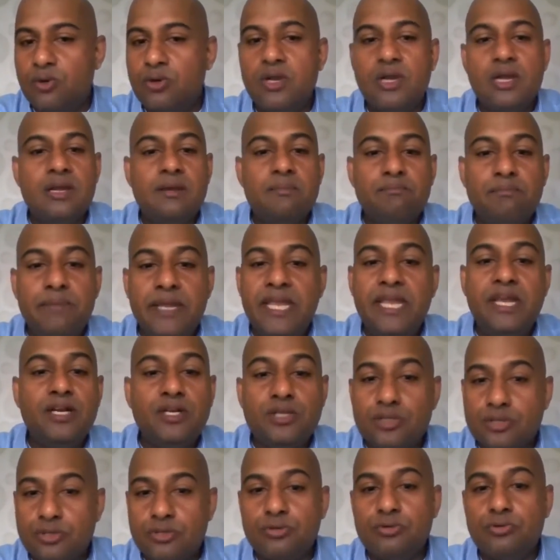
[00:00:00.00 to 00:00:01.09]
so
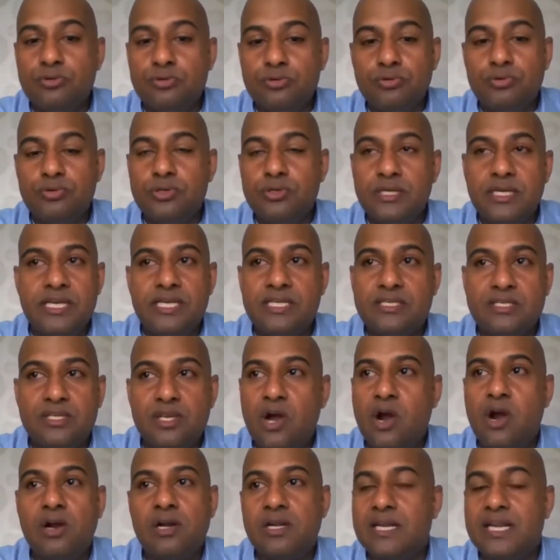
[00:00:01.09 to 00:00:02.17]
being true is
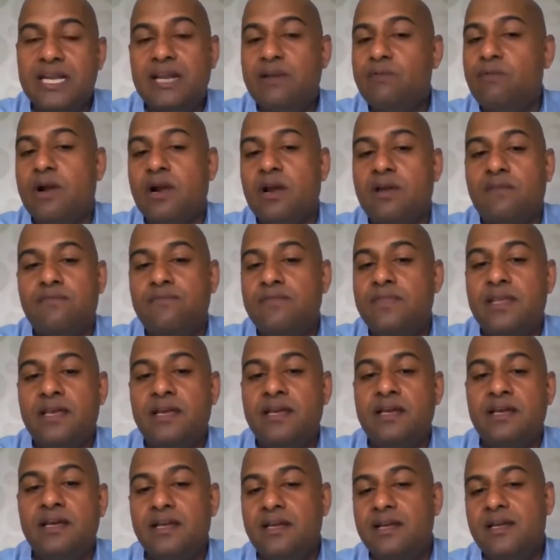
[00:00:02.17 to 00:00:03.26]
not in one of
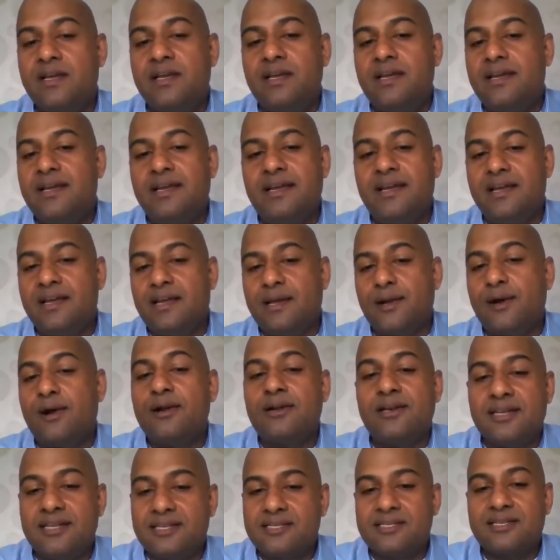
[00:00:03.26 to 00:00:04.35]
the
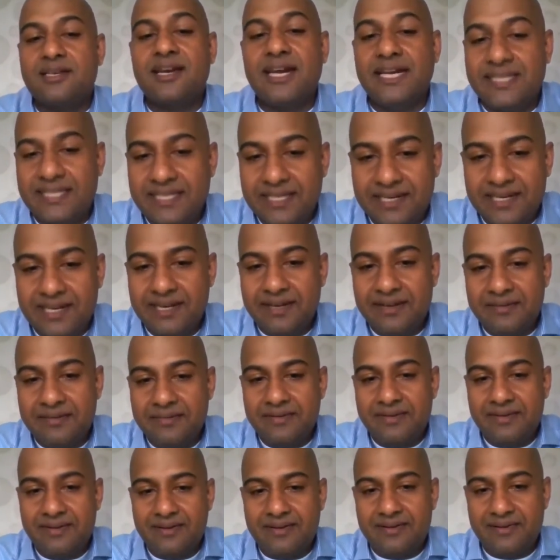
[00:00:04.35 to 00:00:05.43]
contest criteria,
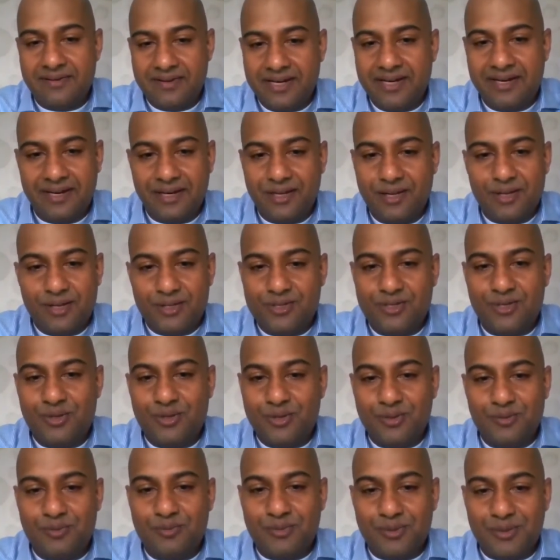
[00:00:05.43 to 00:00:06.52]
right?
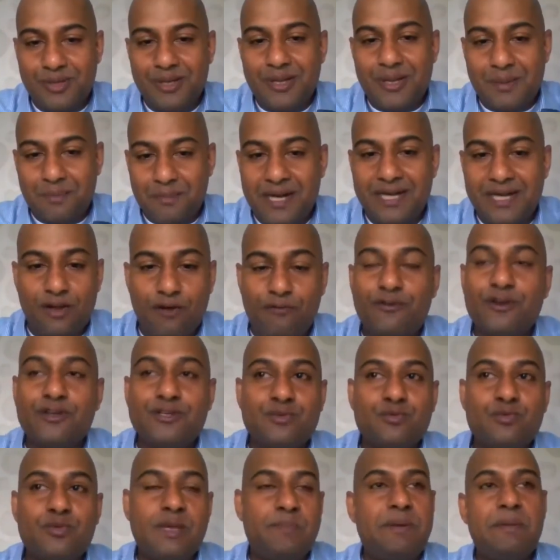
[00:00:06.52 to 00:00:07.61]
So, but
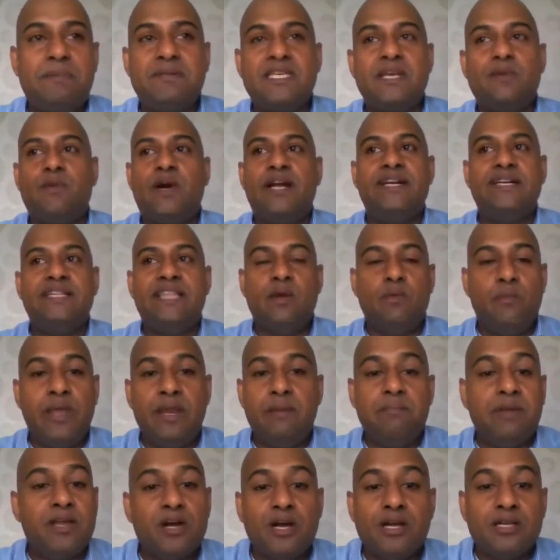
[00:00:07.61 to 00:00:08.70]
of course, the people say, why did they
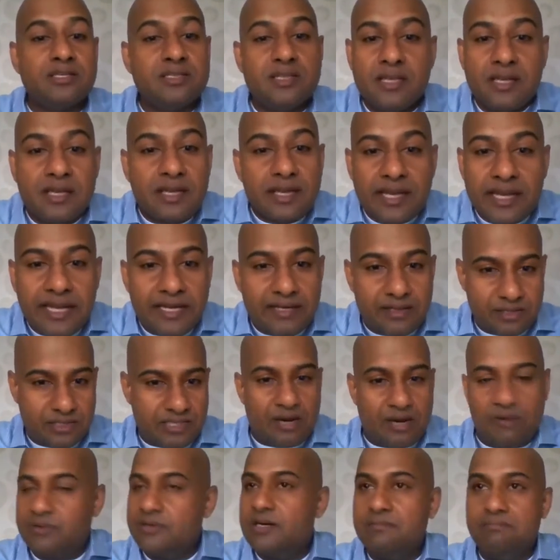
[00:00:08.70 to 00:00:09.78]
win? Because
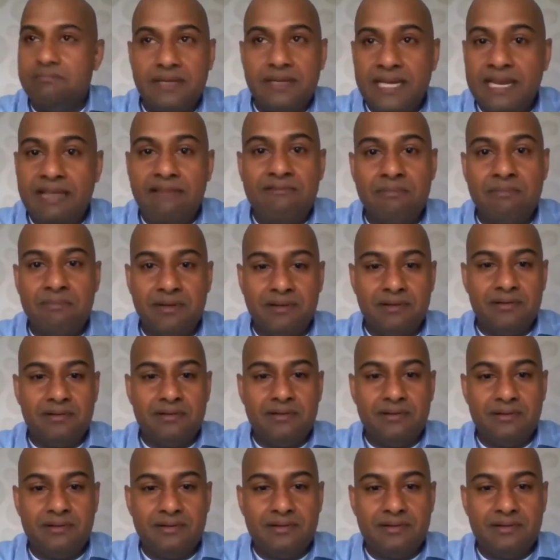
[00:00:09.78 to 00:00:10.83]
it sounded believable.